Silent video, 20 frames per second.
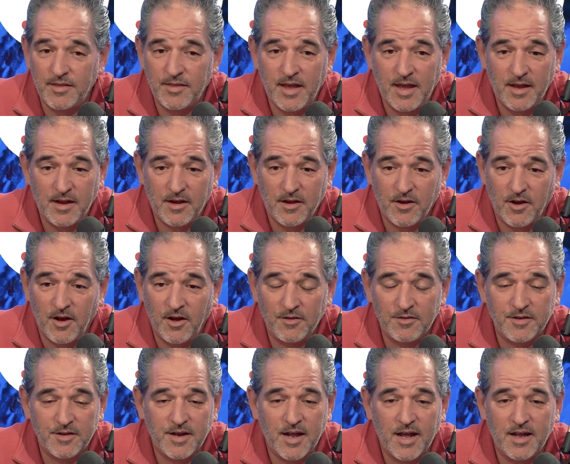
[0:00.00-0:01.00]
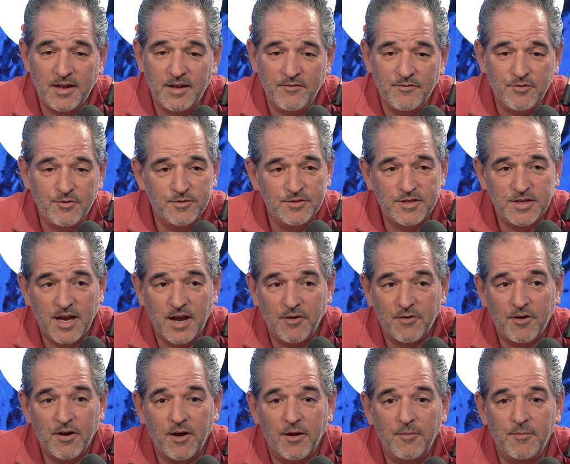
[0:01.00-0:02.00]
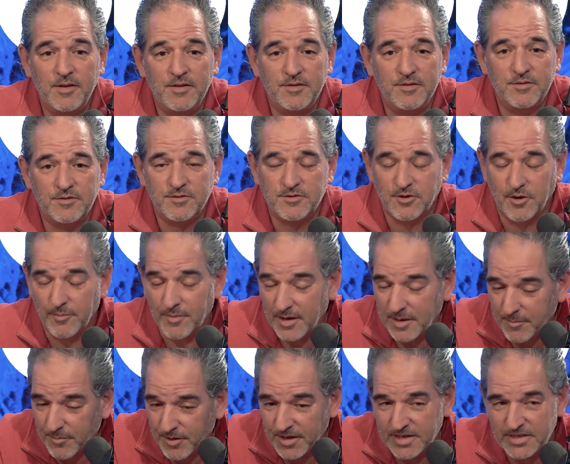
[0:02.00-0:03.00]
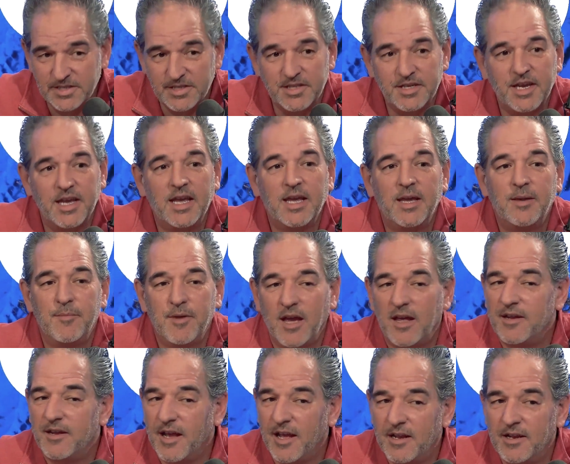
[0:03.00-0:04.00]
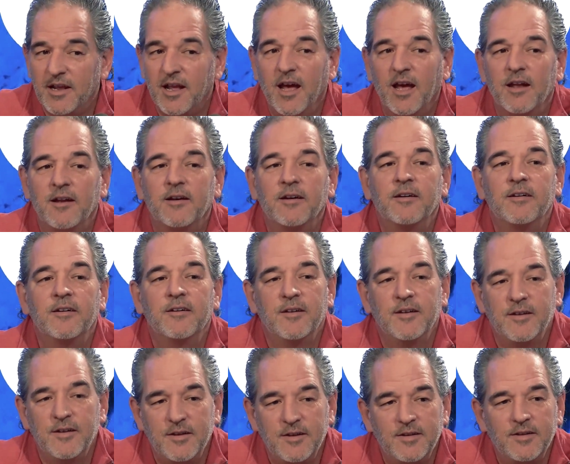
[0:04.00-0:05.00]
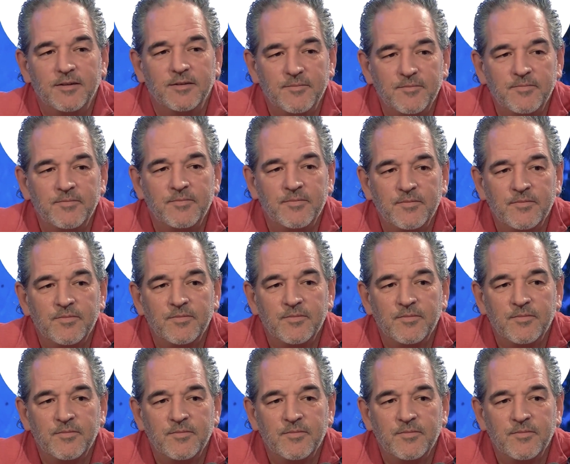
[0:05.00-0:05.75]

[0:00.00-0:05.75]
call did not influence the outcome. There's so many plays in the game, yada yada yada. Right even Bradberry said, you know,